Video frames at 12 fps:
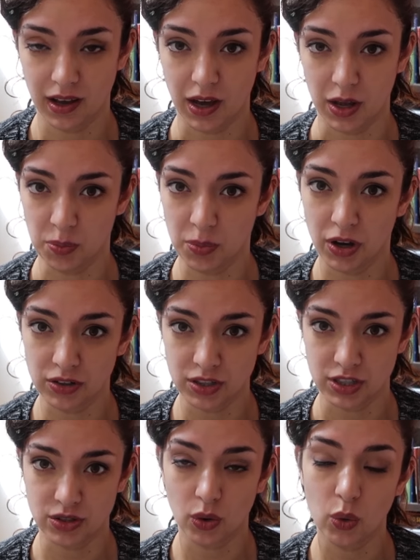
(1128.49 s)
I
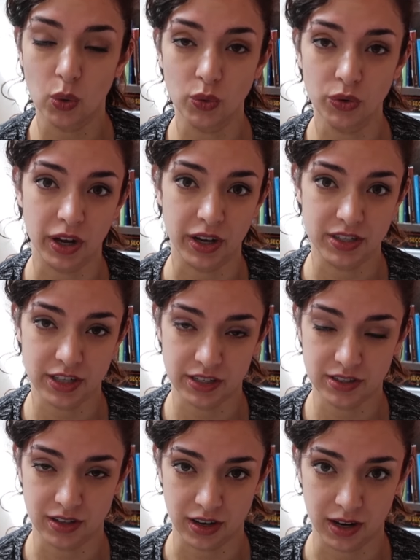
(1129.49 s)
partied all night
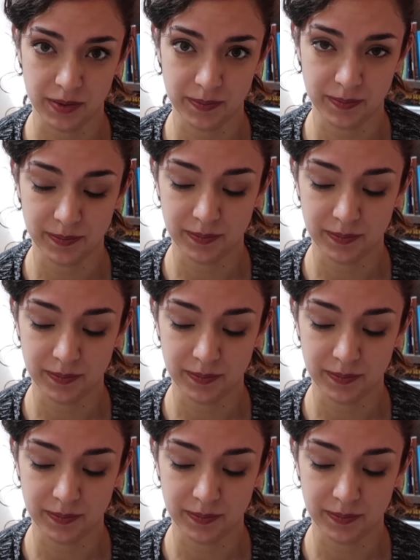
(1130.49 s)
yesterday.